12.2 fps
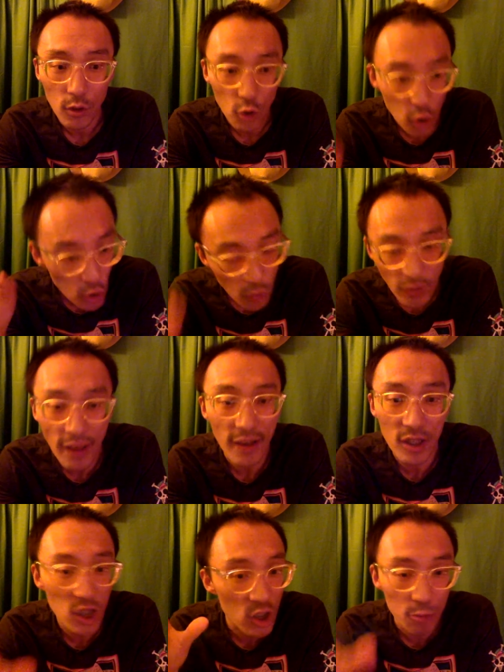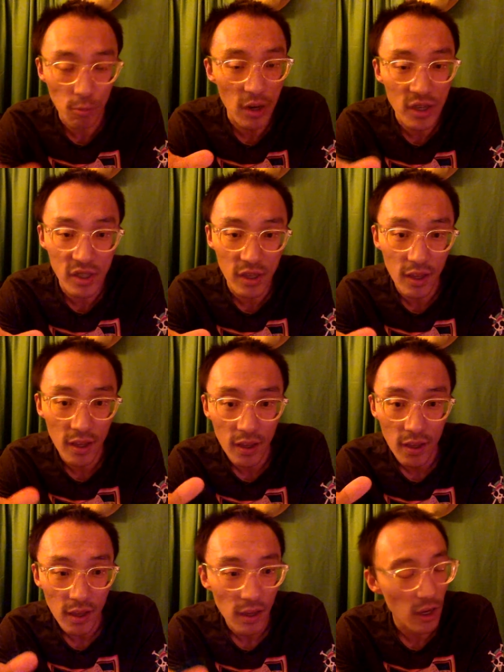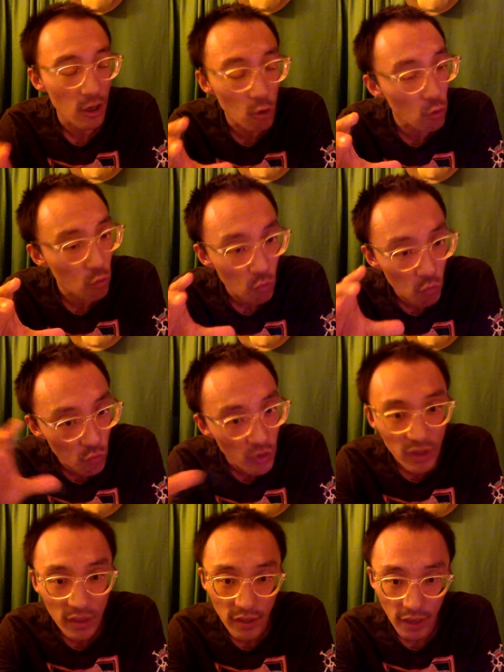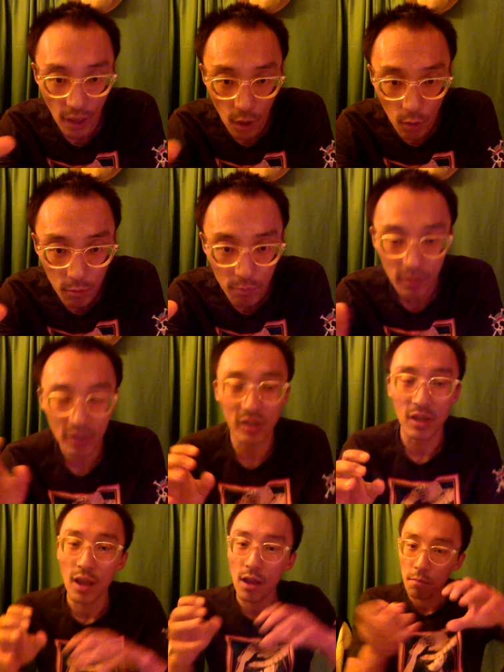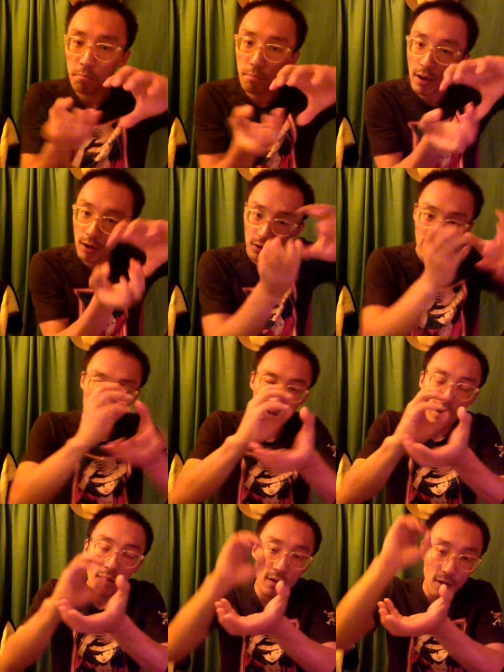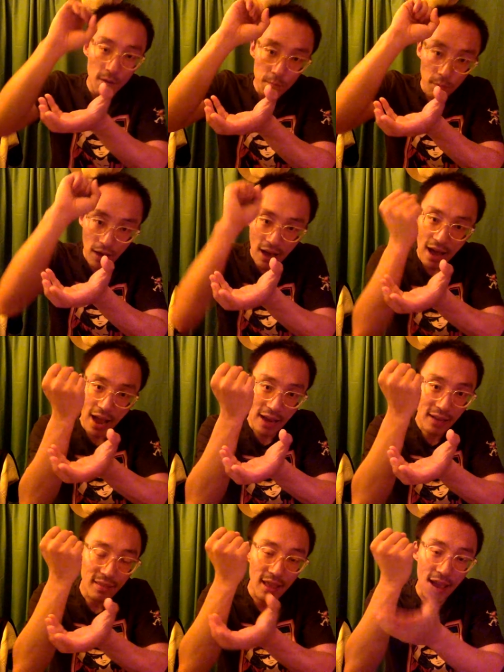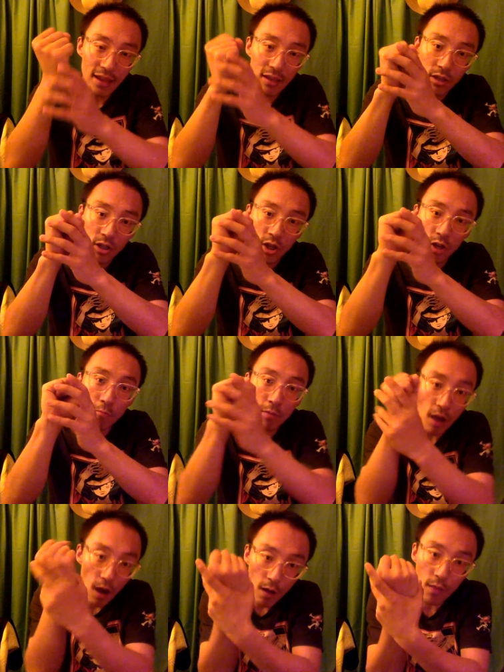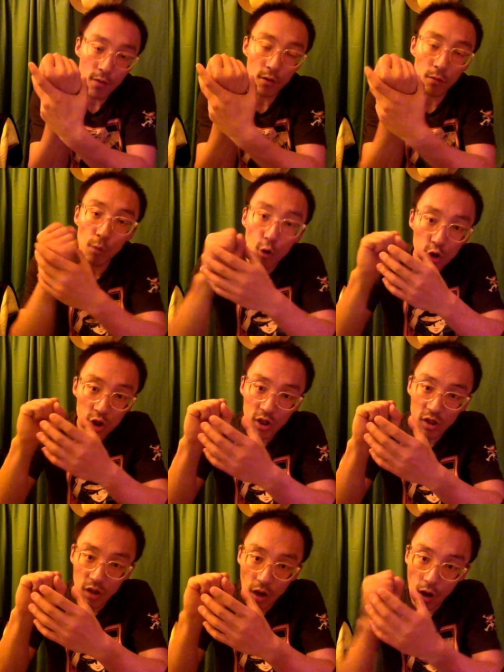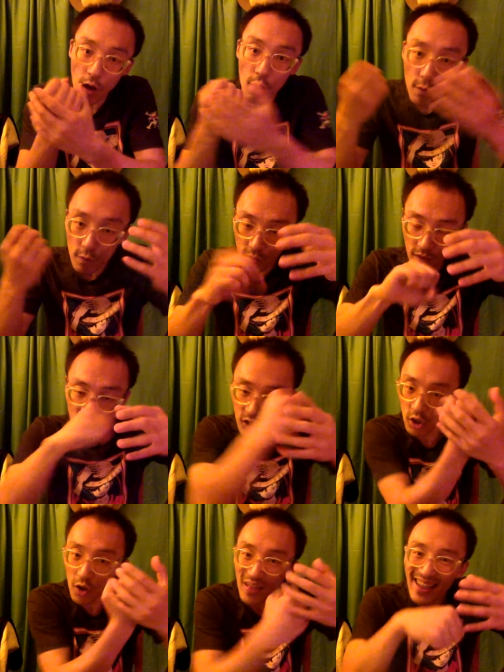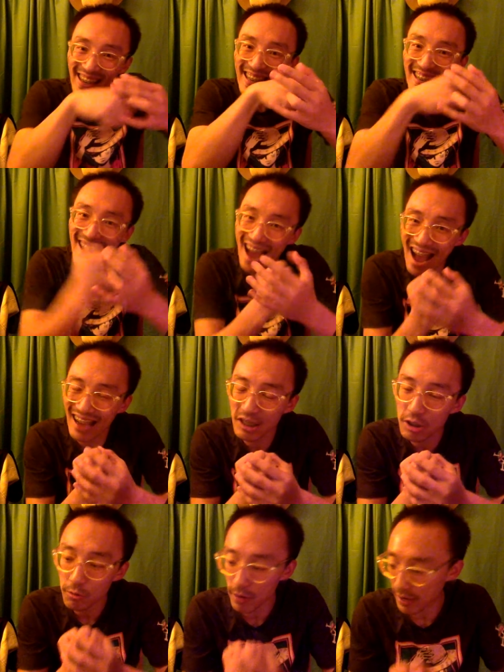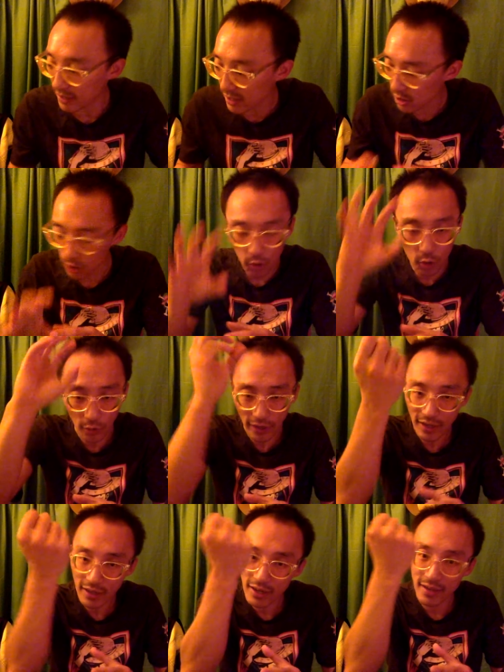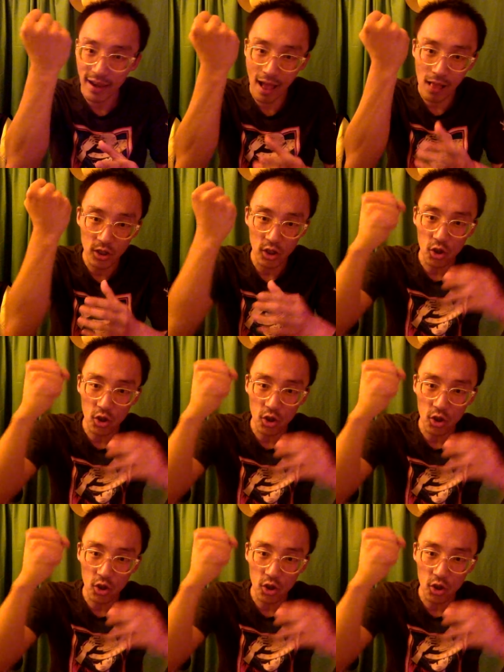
Do it, express it. It'll really help because buried behind that could be other emotions, other things. It's all a knot, right? It's a great analogy.